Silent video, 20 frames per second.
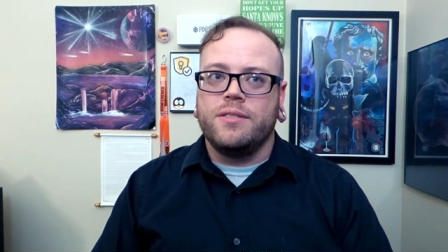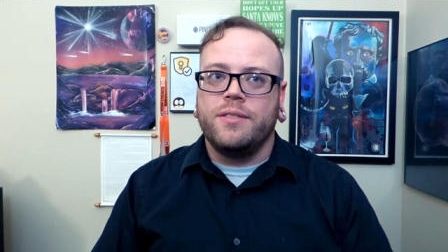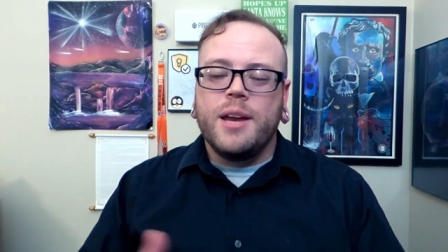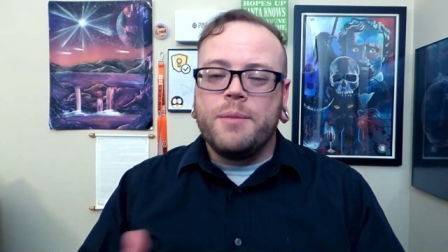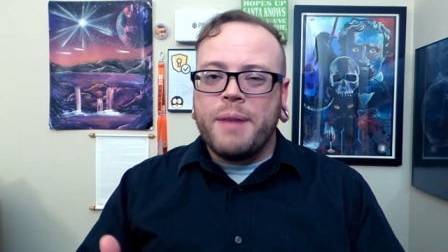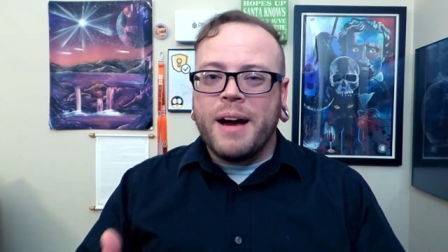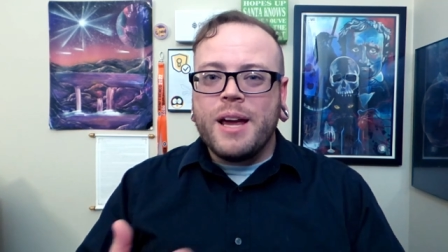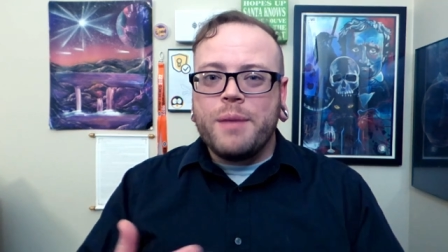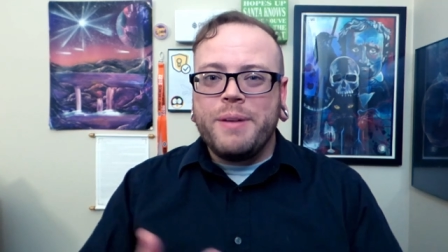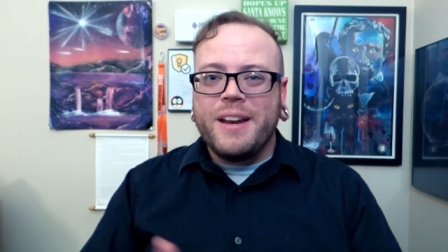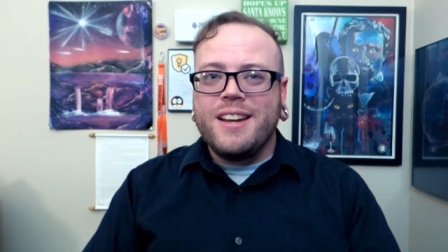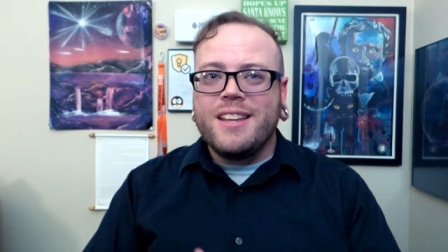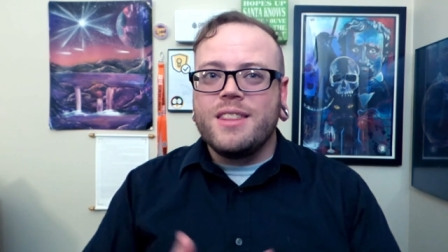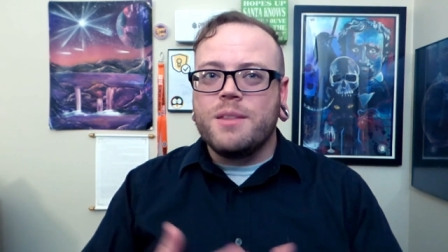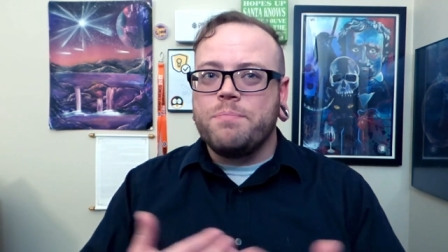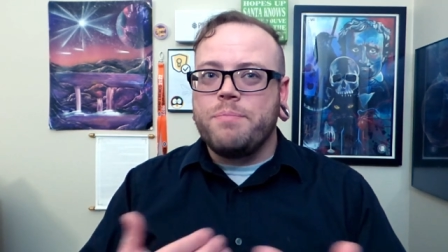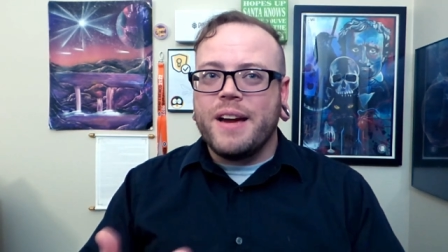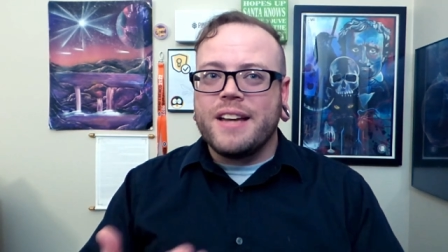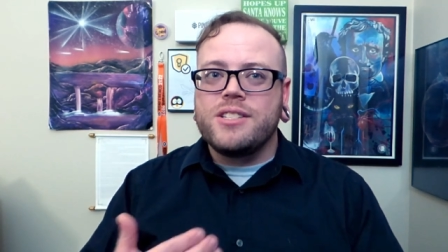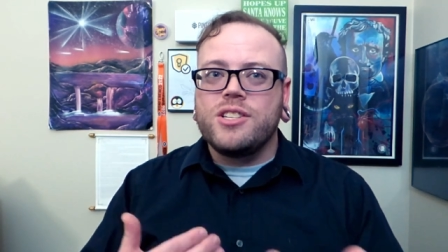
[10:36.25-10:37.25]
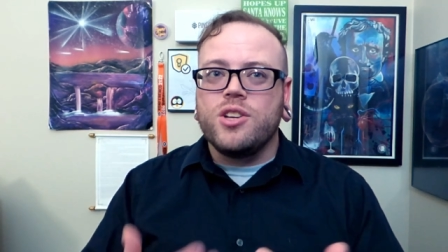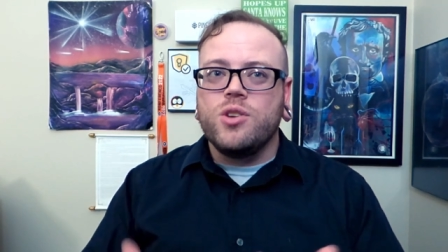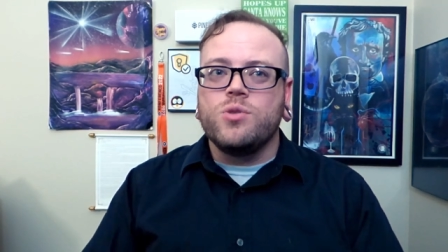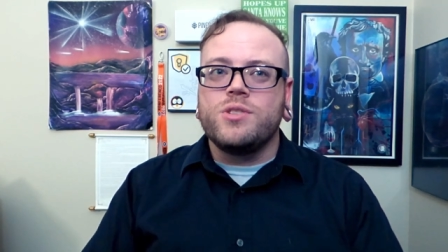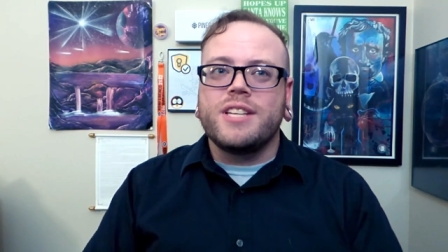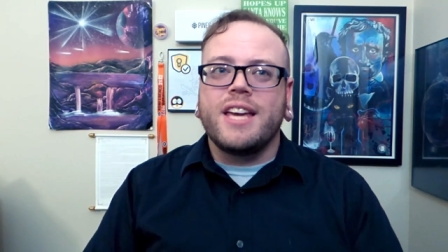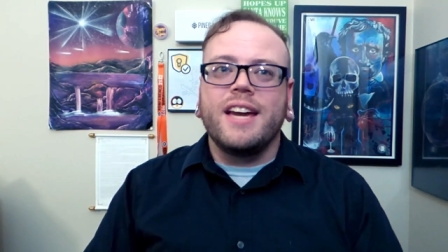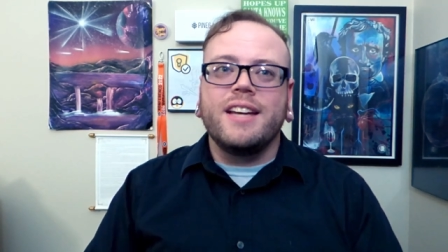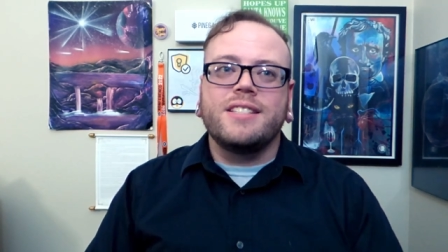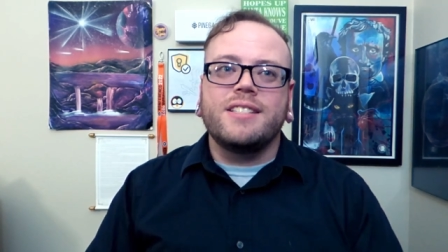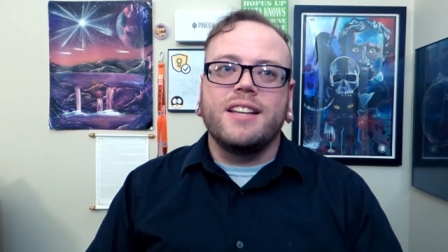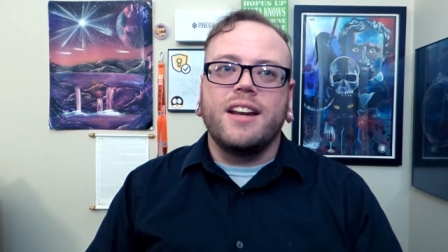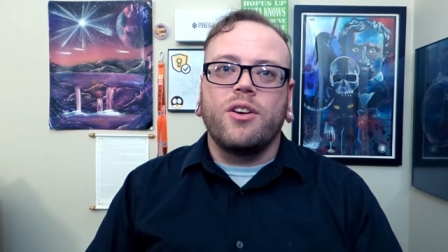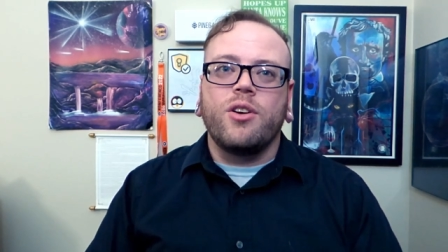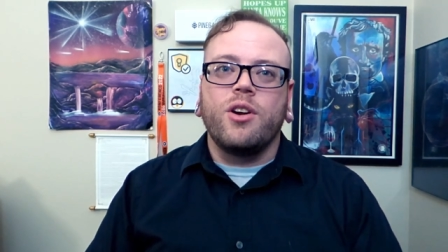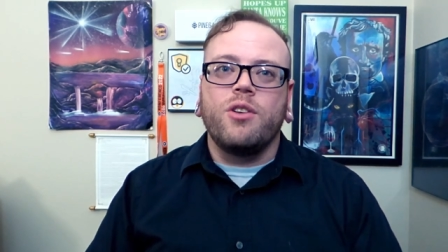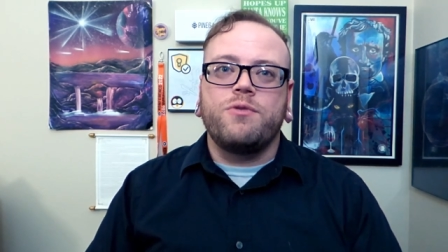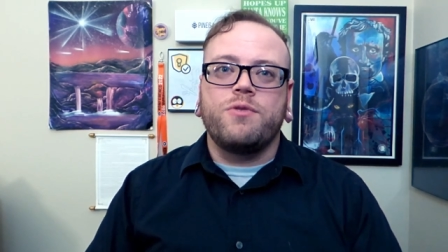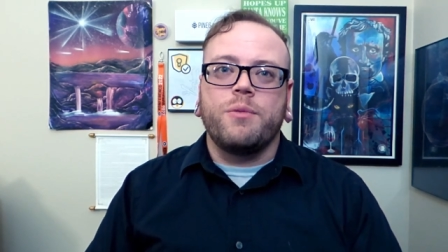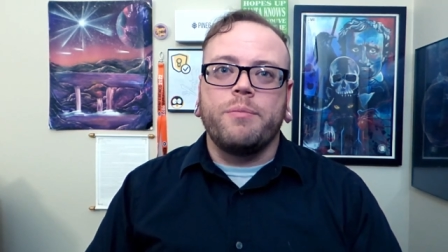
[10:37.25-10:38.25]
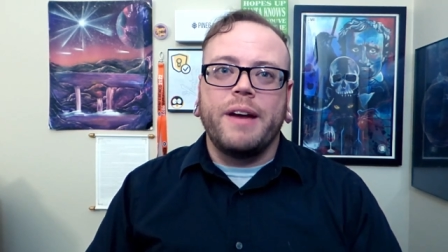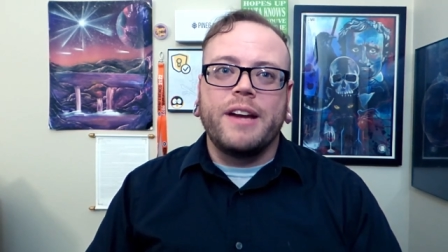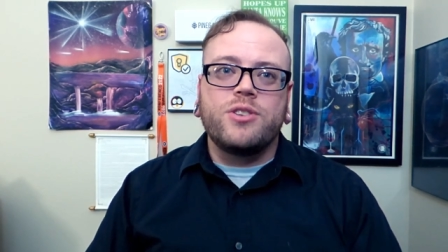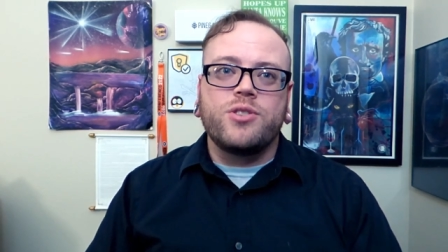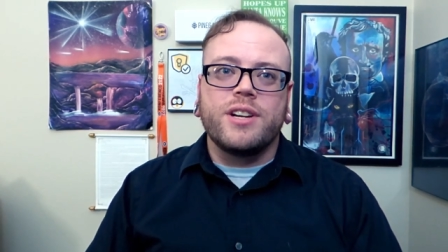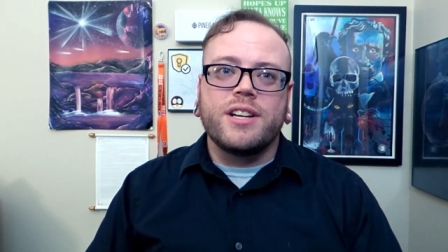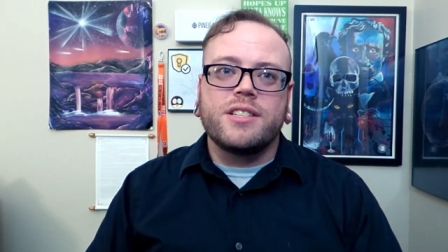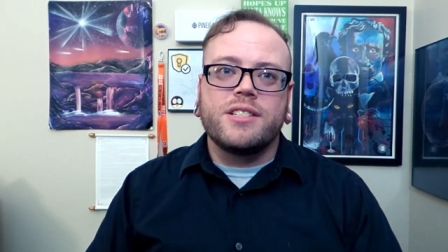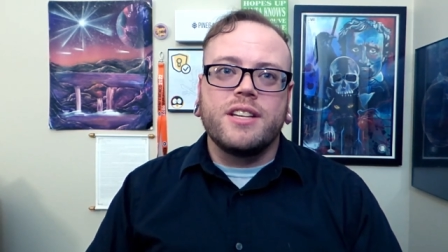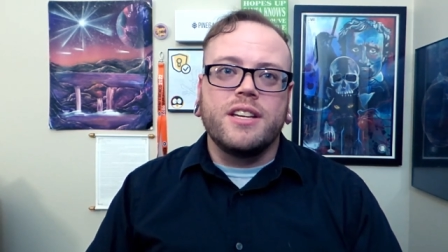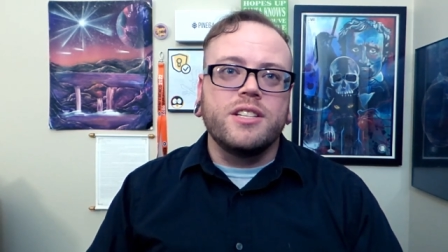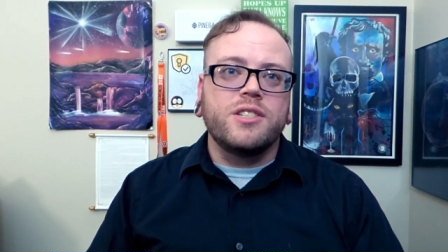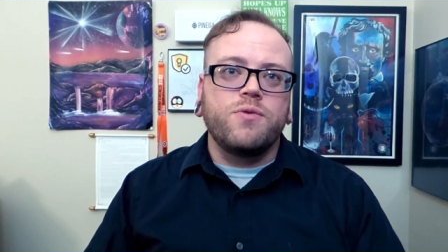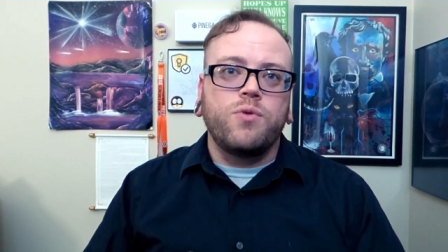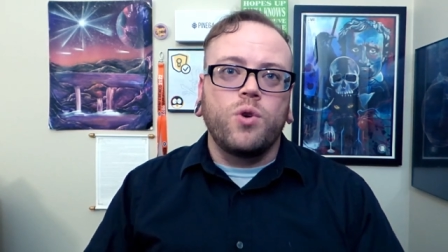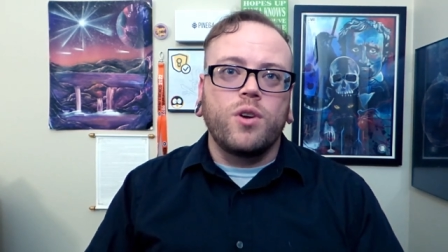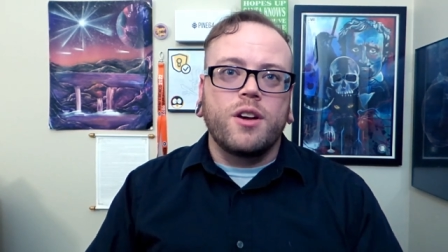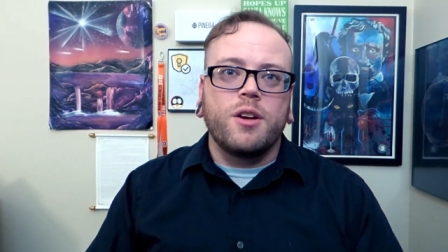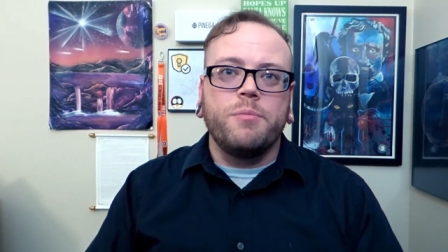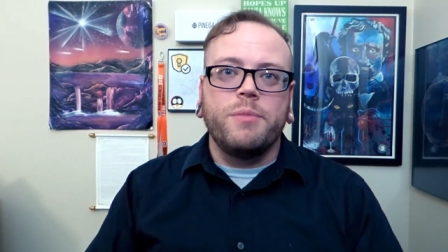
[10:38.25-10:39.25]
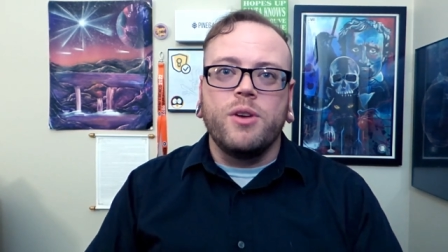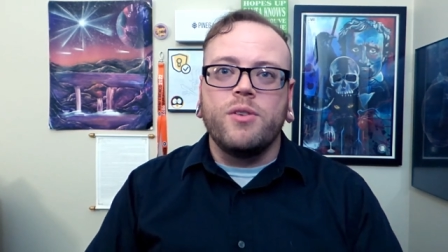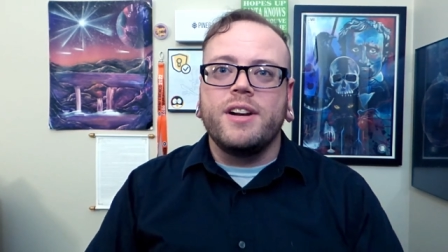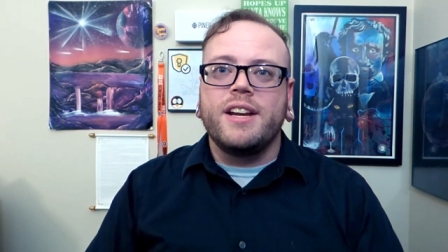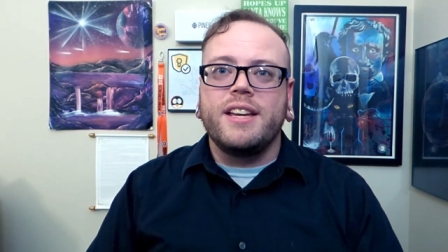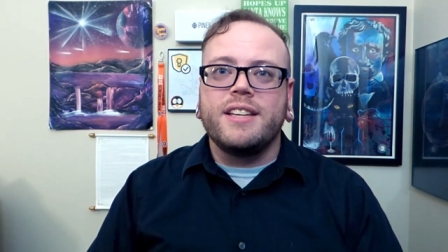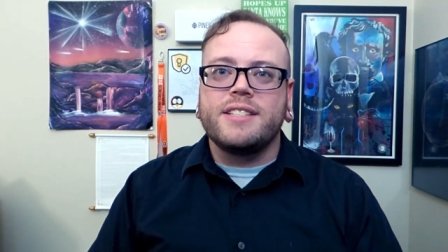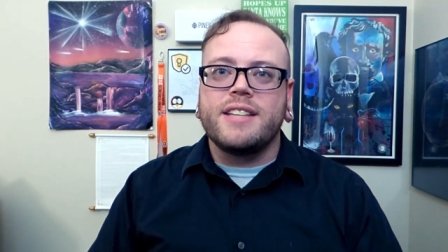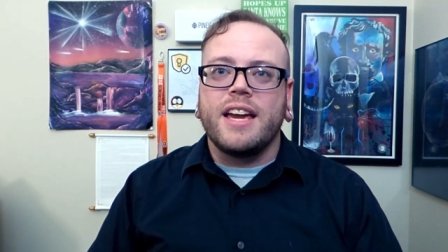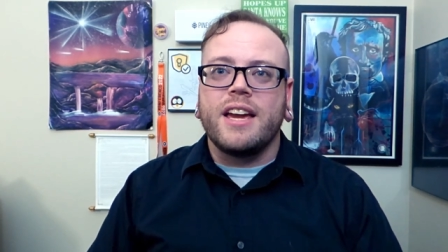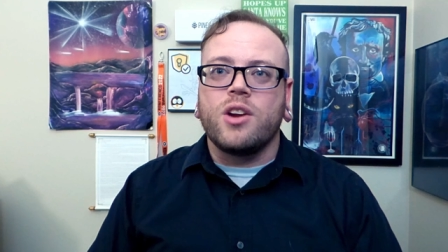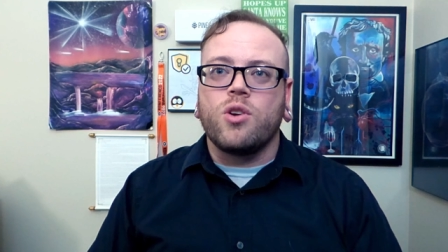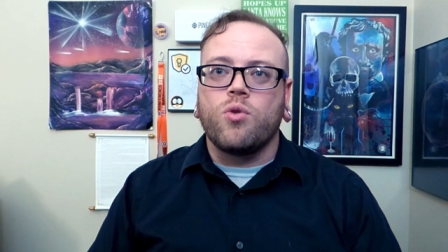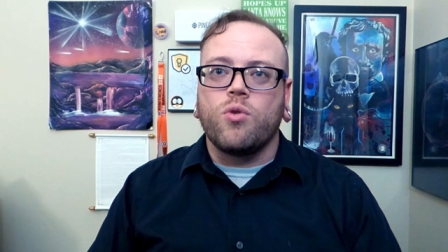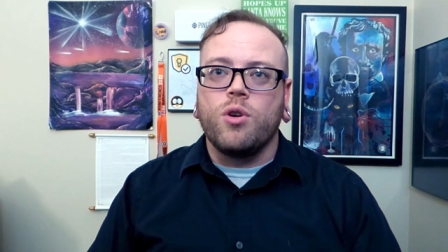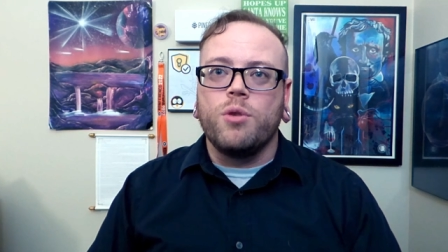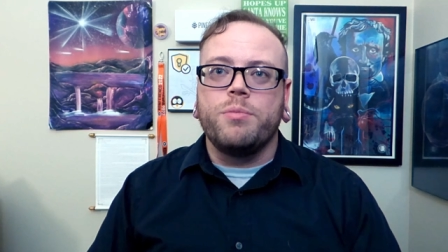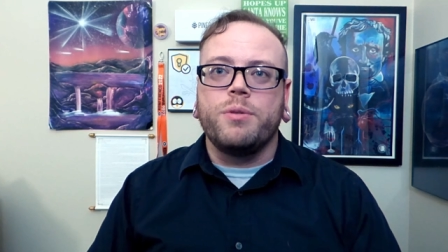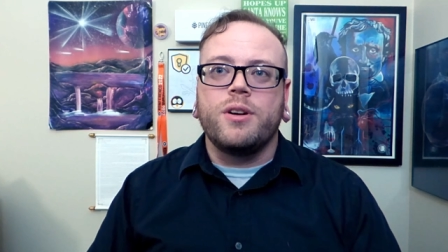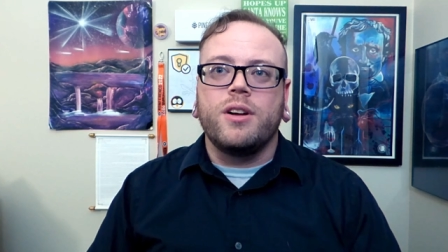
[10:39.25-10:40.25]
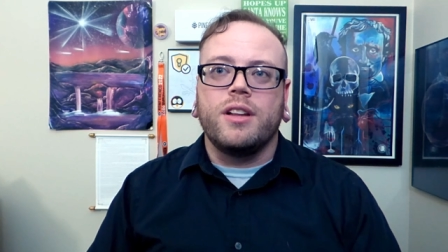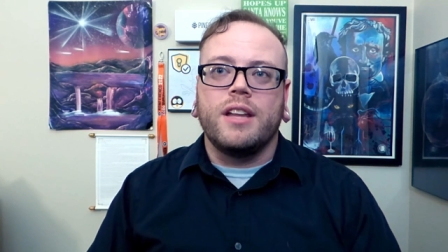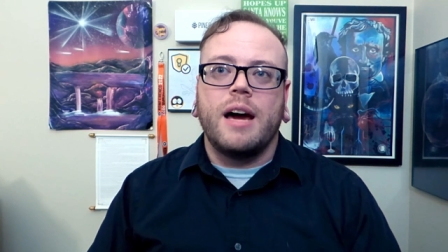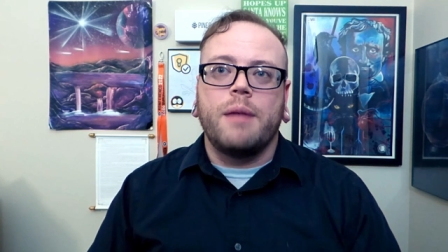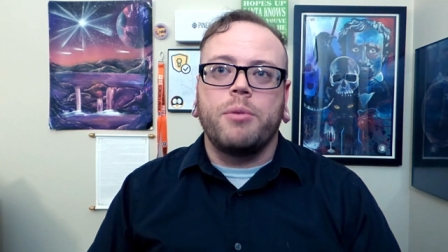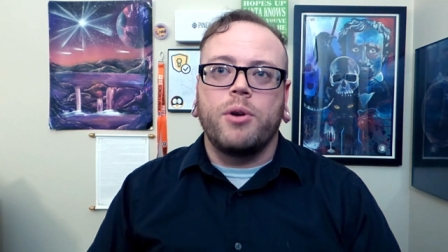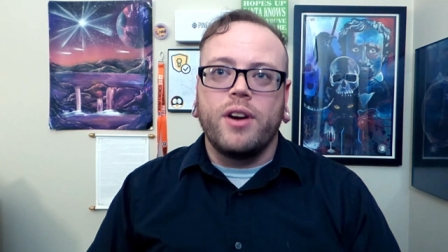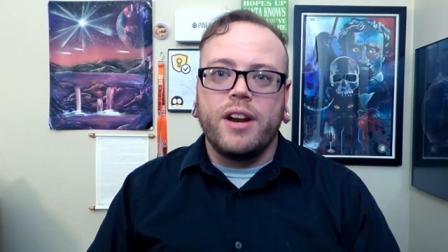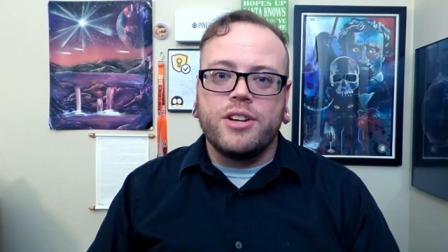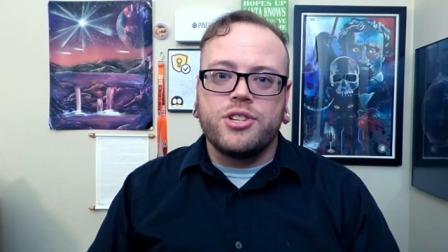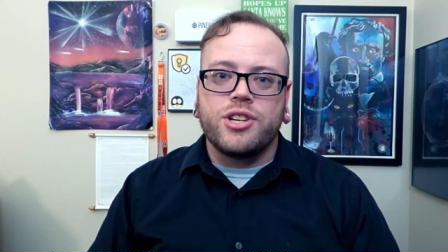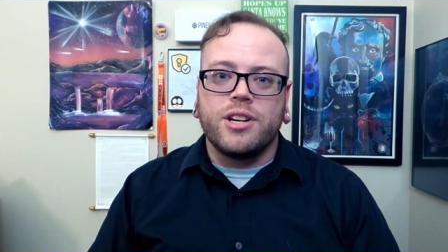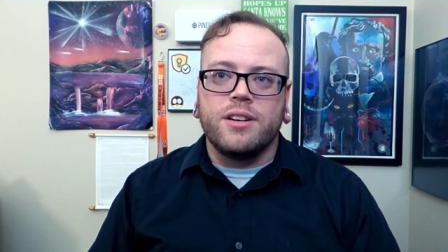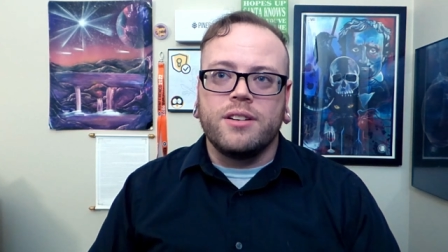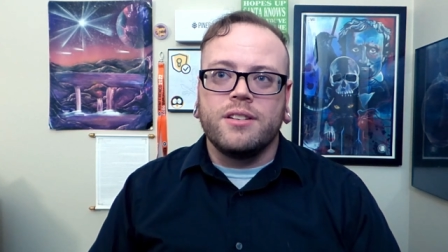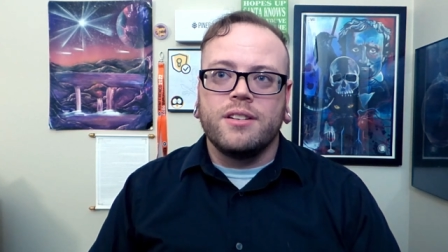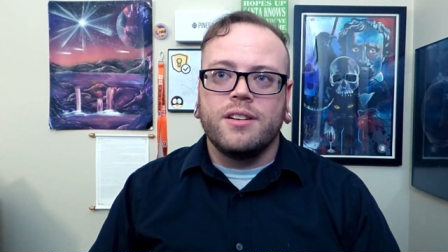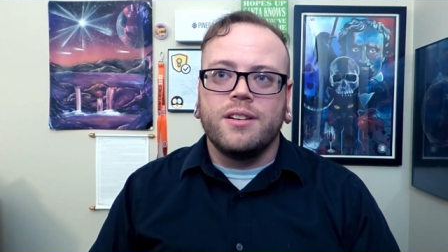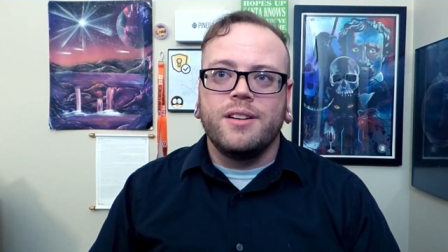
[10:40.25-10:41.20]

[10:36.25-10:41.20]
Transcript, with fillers: In my opinion, the best use case scenario for Matrix is for communities and group collaboration.